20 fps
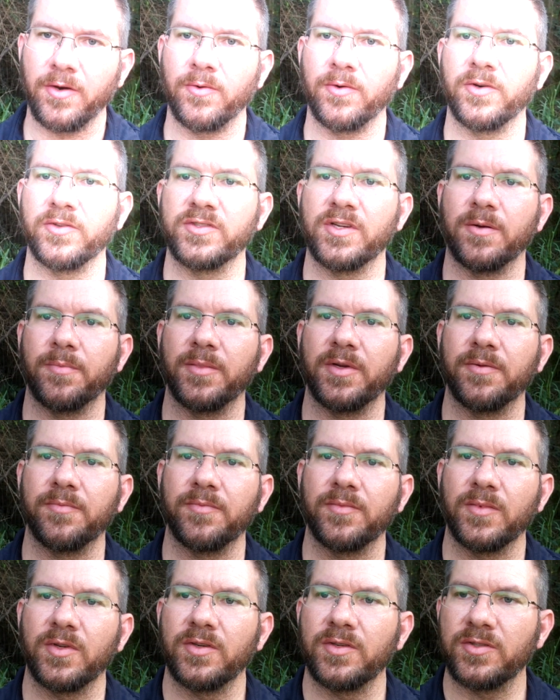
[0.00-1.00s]
I got oils on me.
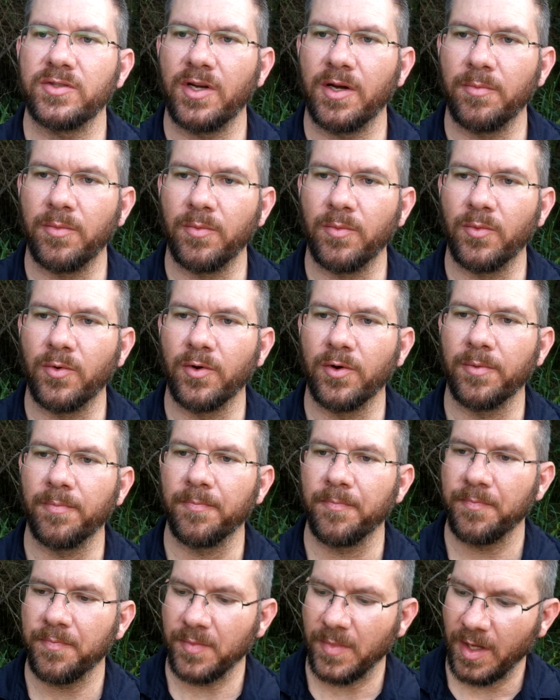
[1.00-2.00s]
There's a couple
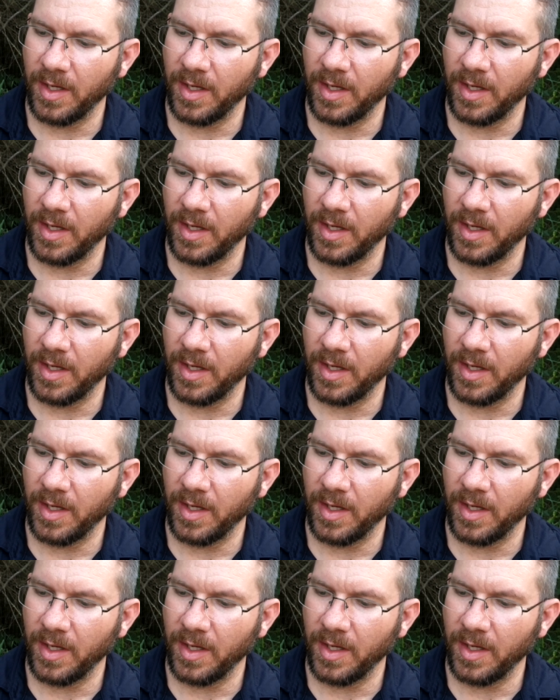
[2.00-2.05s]
more.